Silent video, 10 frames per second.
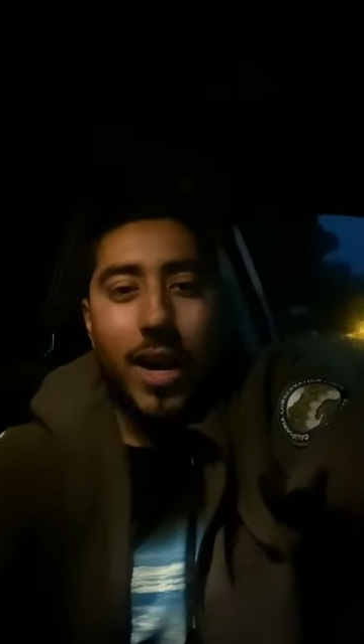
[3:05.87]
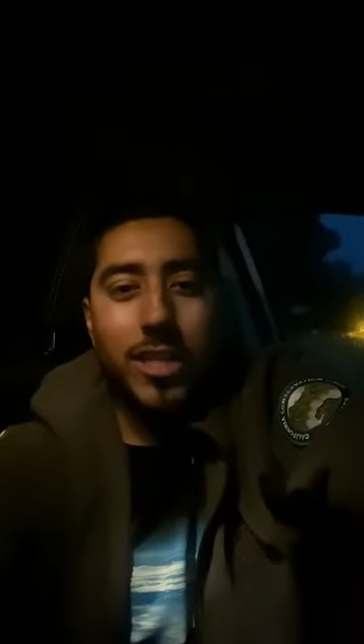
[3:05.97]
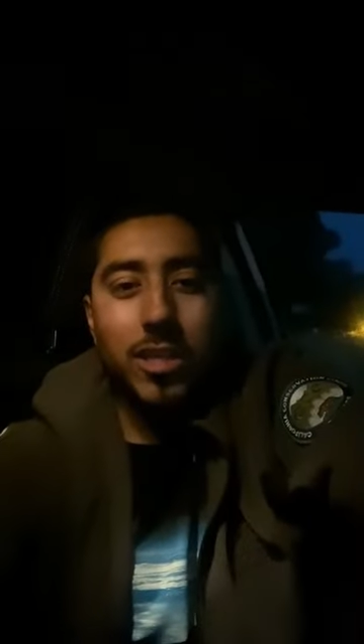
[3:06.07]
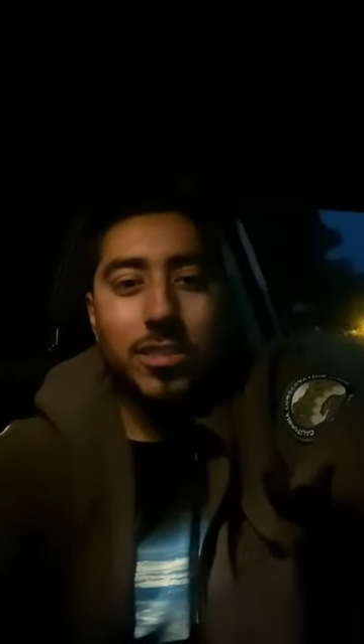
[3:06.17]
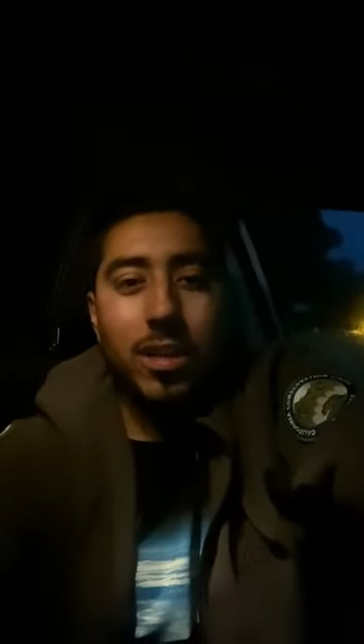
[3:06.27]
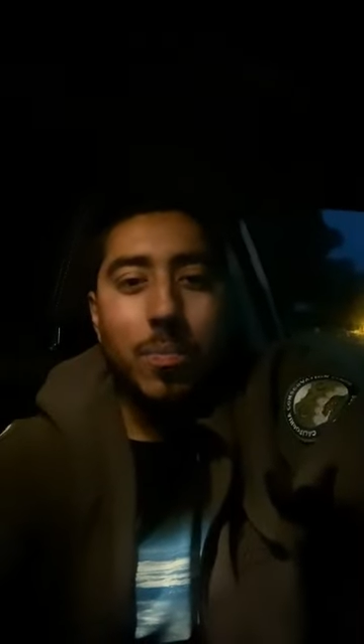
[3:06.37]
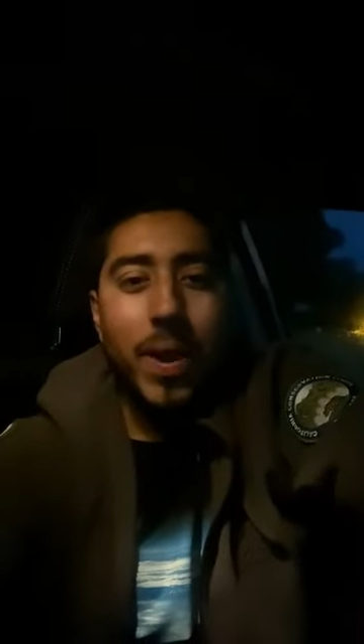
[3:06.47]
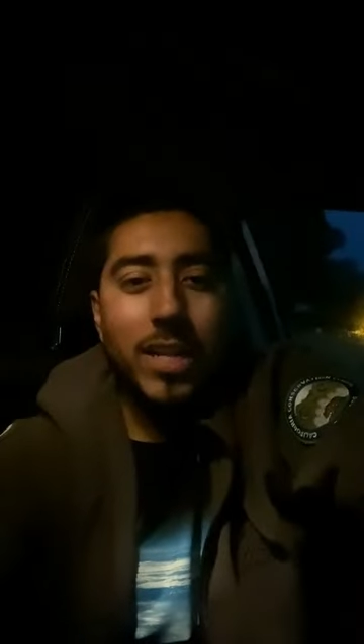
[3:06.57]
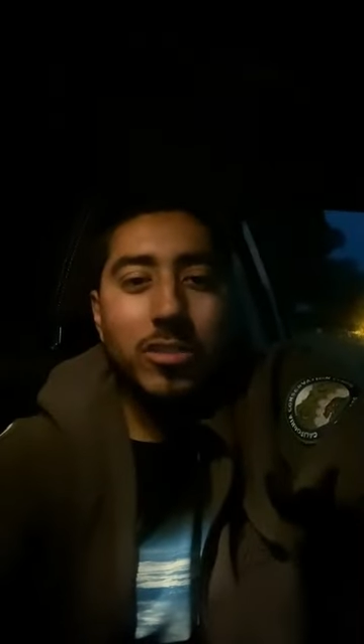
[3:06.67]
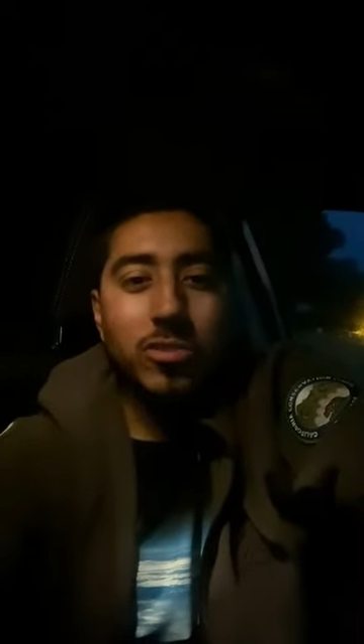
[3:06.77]
I just got
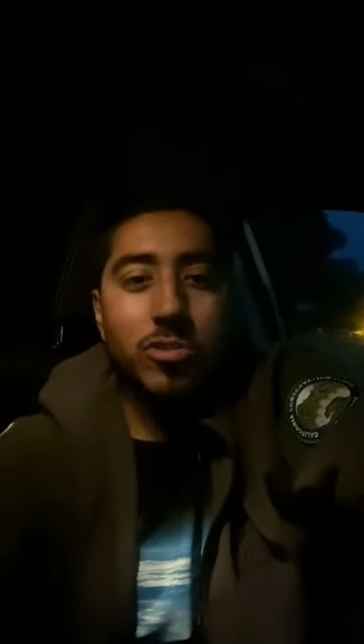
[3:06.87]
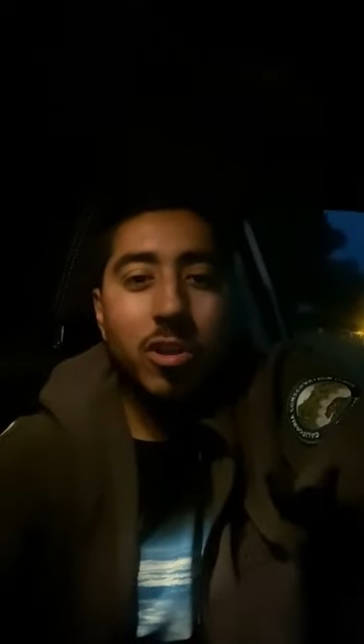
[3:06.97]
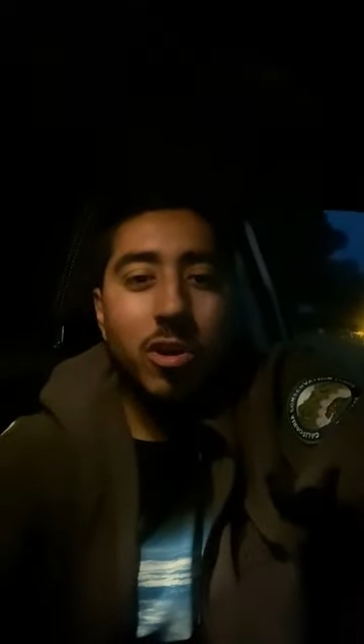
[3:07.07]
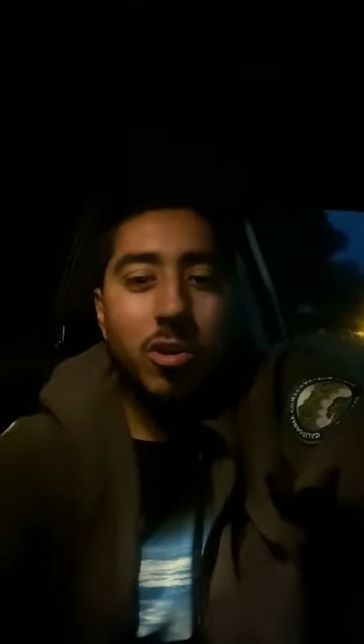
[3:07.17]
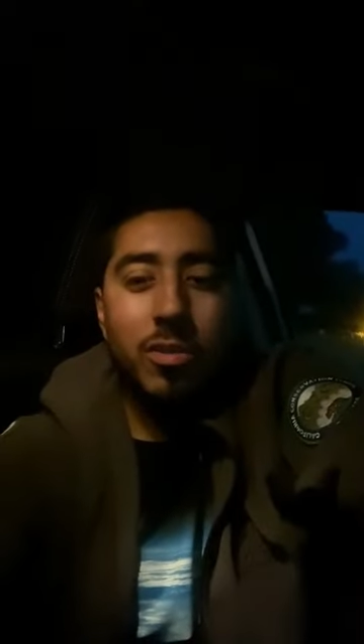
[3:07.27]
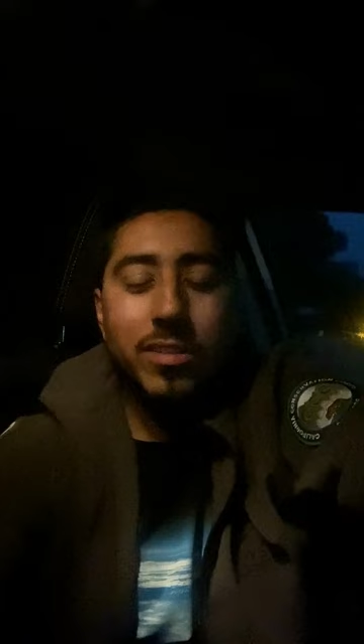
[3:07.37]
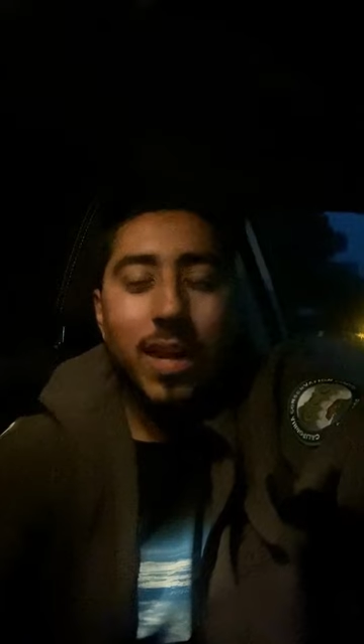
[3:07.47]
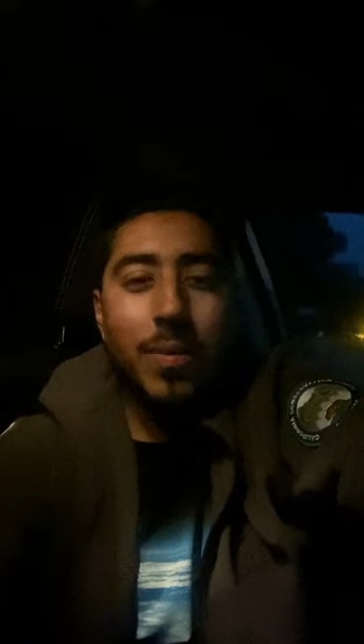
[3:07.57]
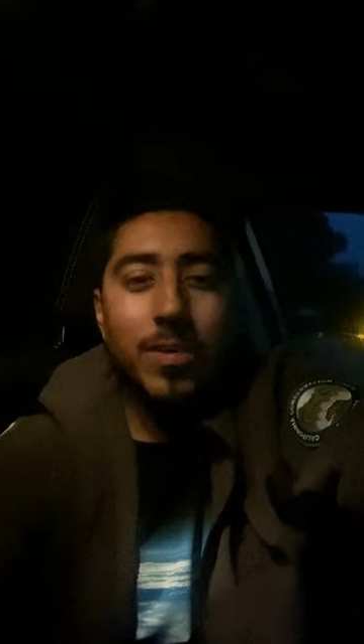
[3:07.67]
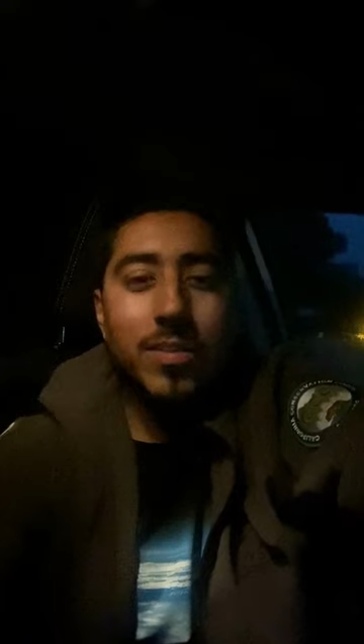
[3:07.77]
back to SLO. The
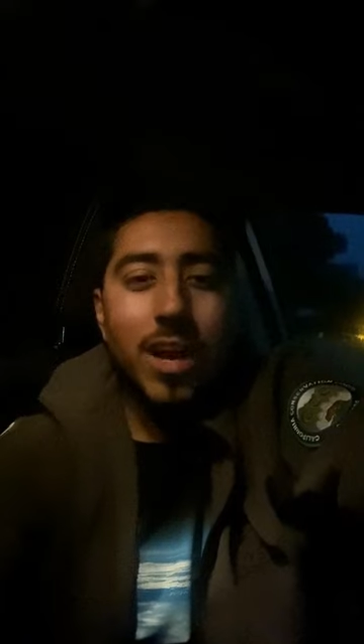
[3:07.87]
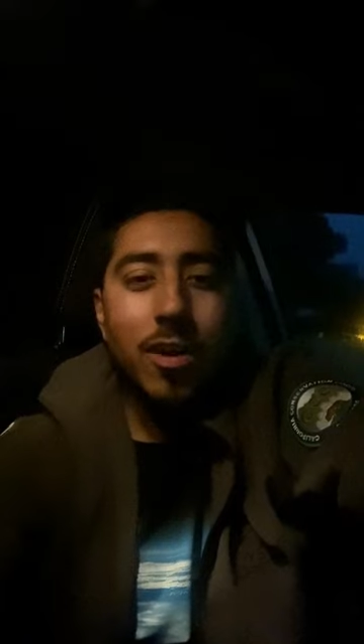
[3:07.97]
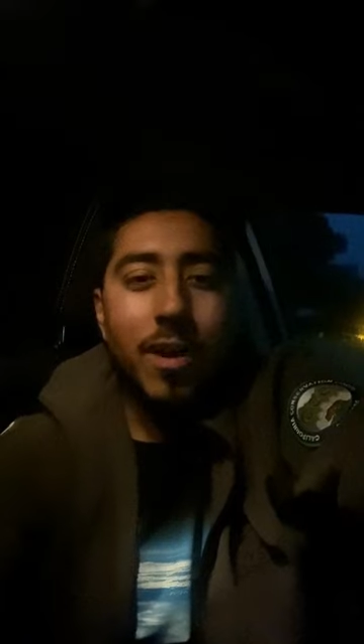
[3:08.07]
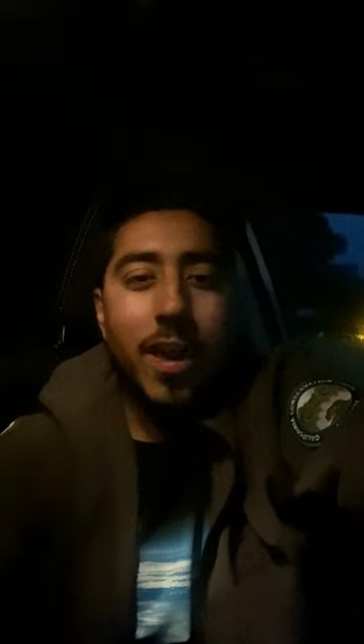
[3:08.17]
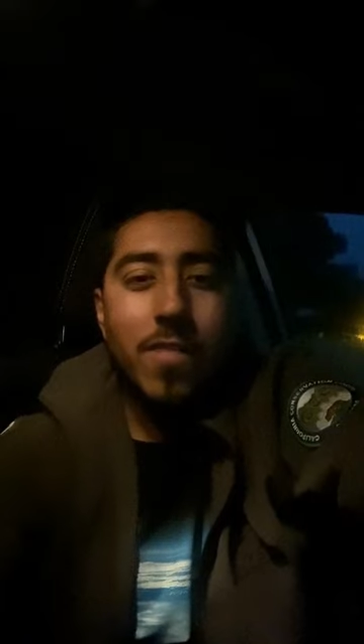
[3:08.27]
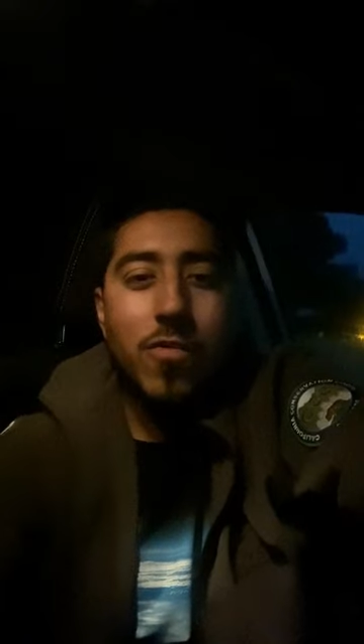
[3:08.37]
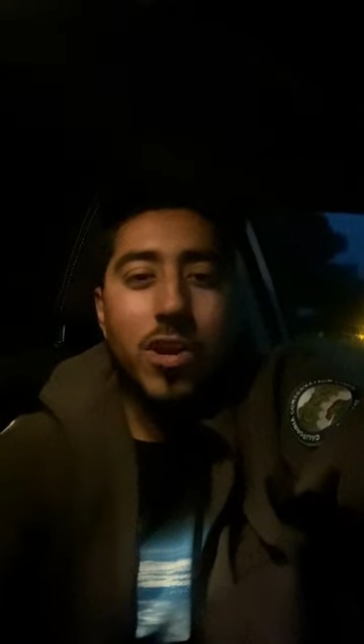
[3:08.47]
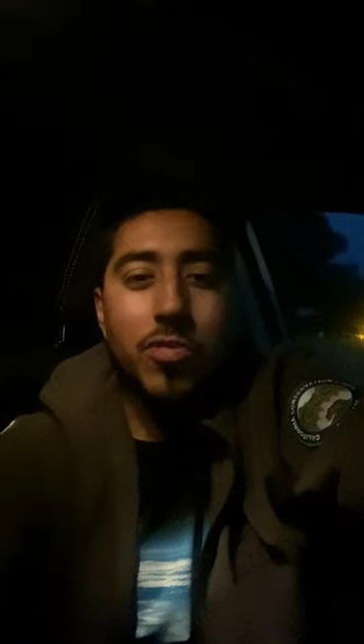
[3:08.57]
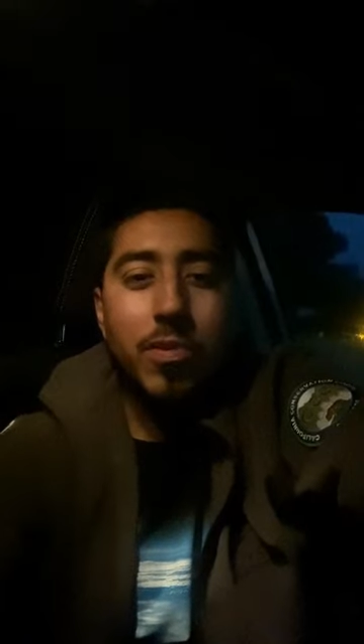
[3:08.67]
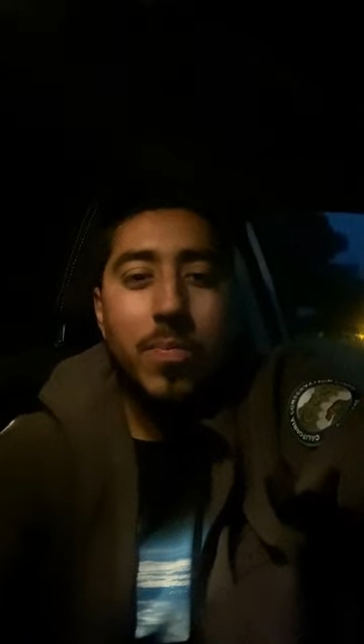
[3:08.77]
time is now
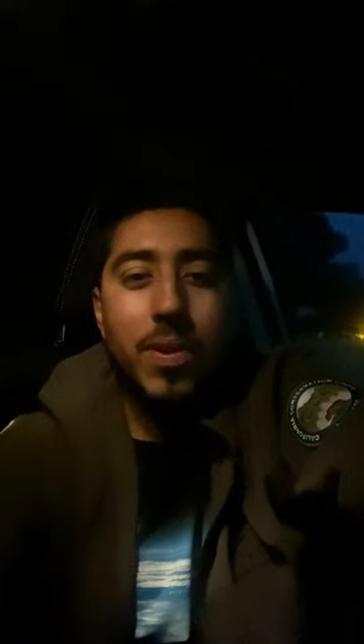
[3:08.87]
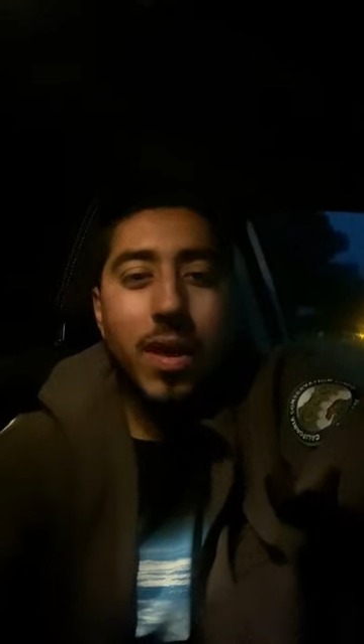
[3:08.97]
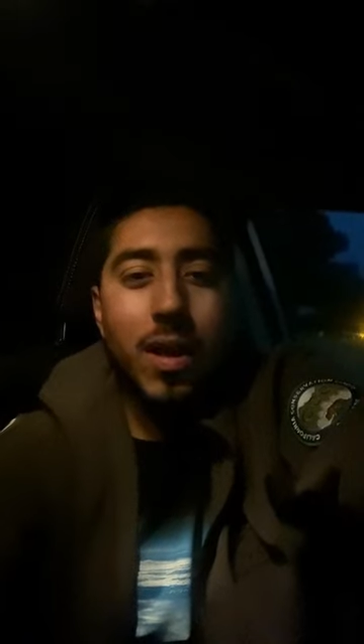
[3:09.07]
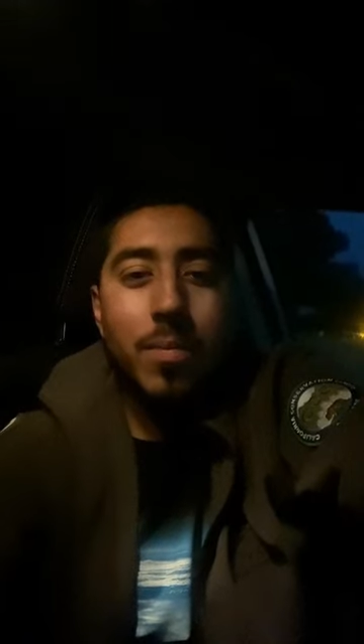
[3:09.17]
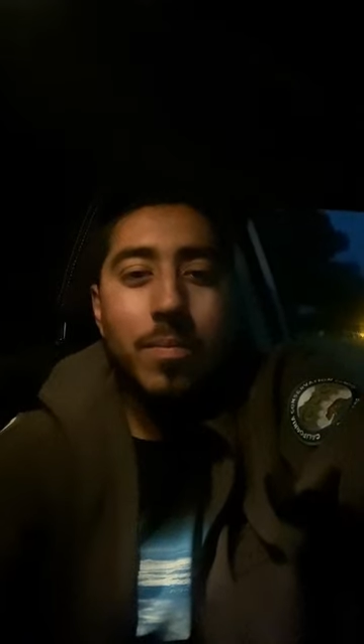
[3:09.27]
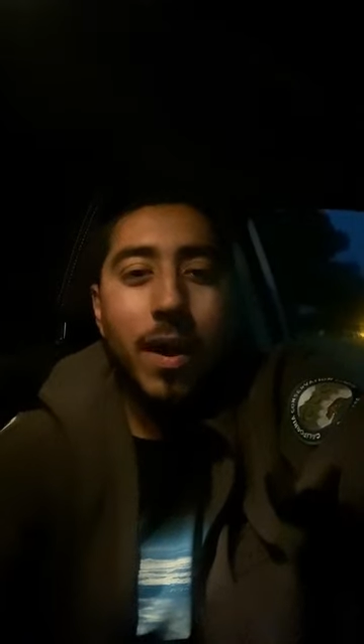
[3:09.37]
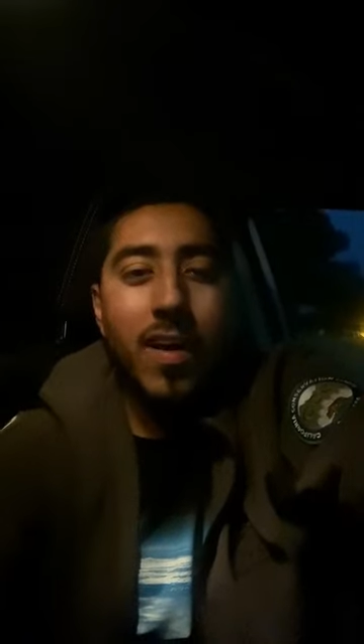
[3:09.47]
8.43 p.m.